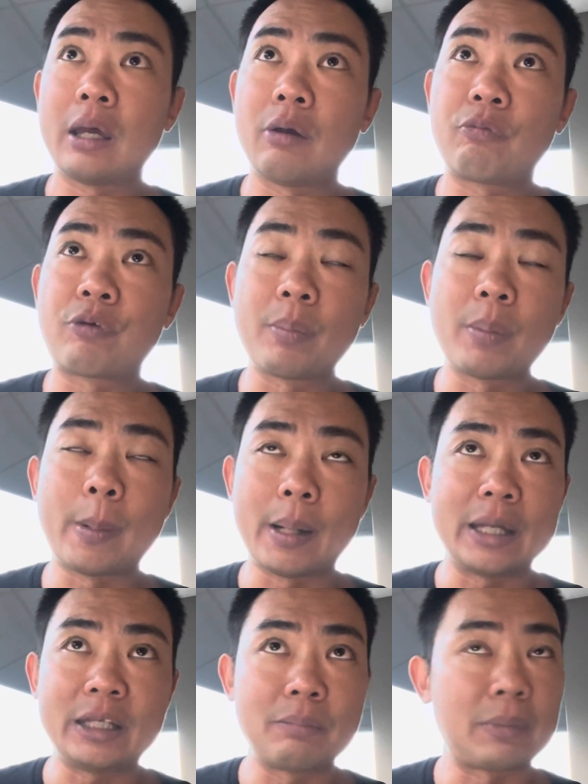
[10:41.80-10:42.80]
from about
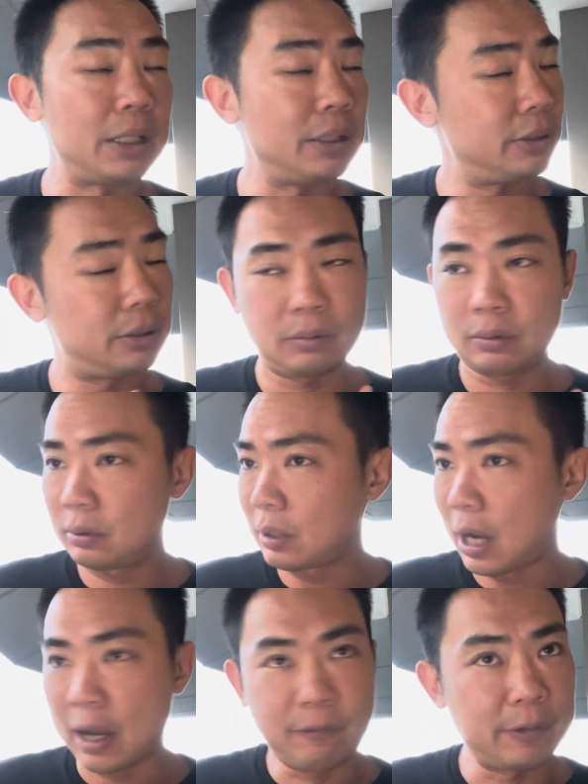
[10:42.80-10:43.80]
18 months,
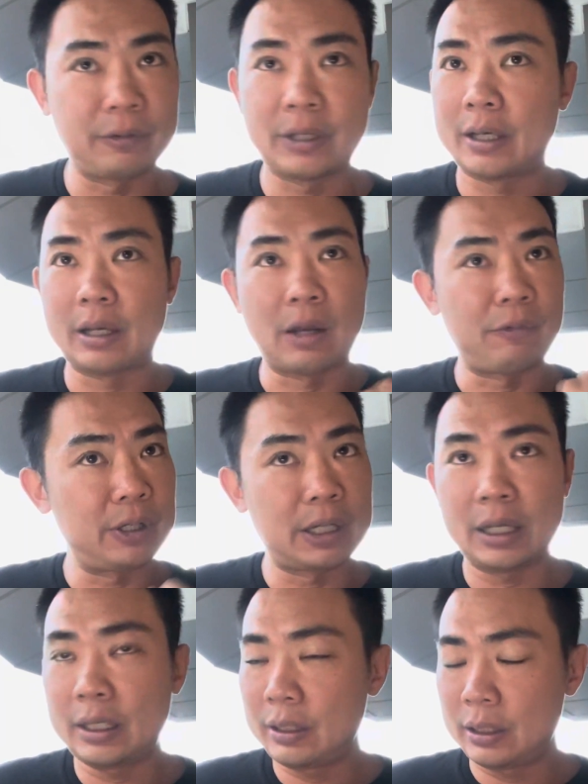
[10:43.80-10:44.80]
I felt that every
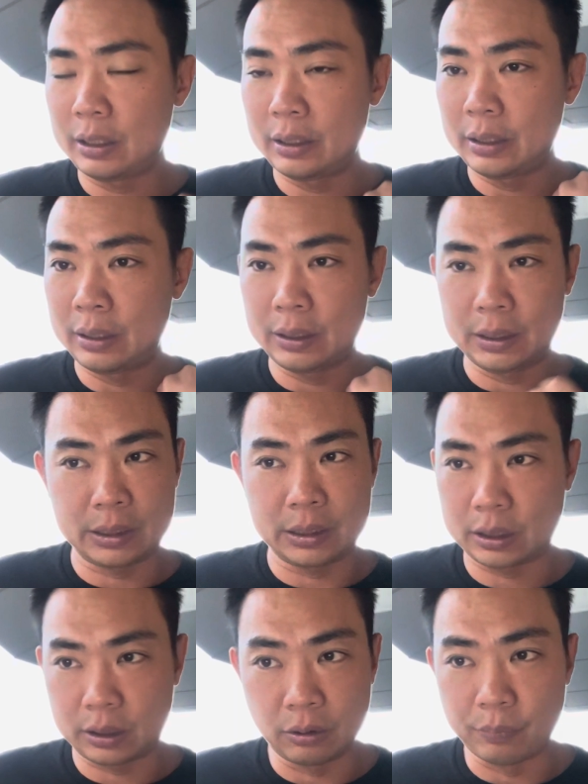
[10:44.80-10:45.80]
day it's
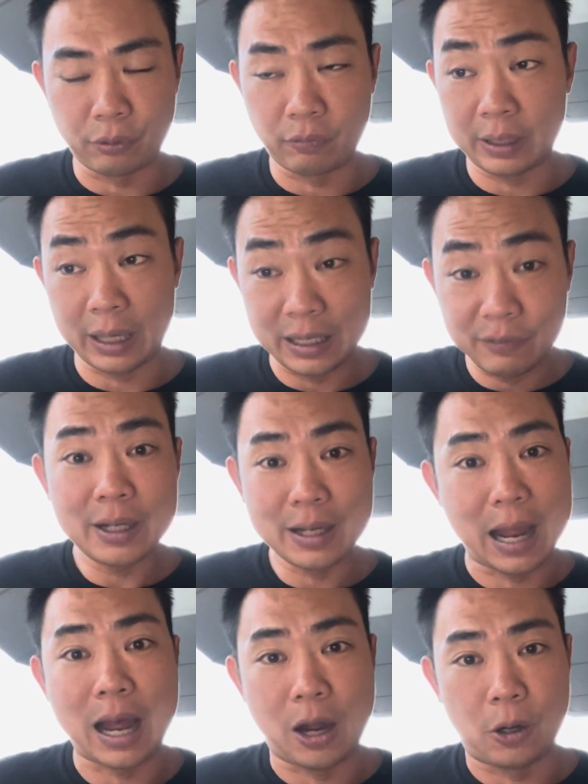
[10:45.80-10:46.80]
still improving. And even
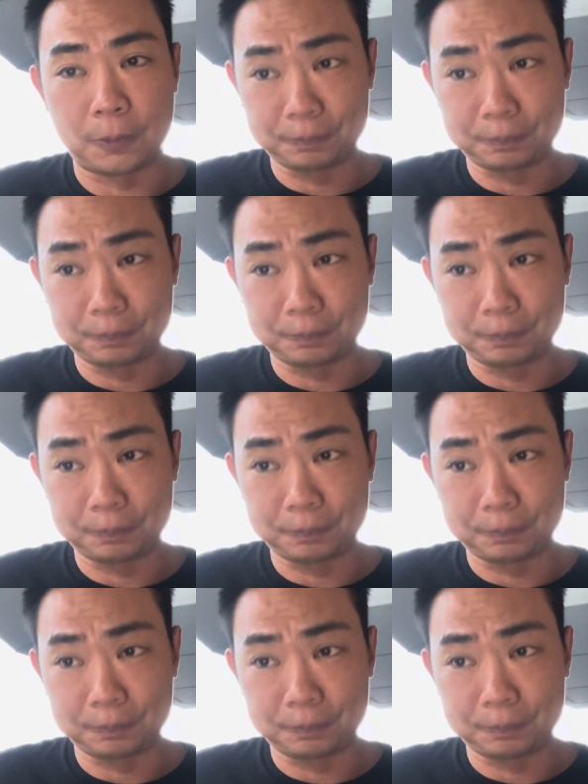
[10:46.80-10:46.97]
now,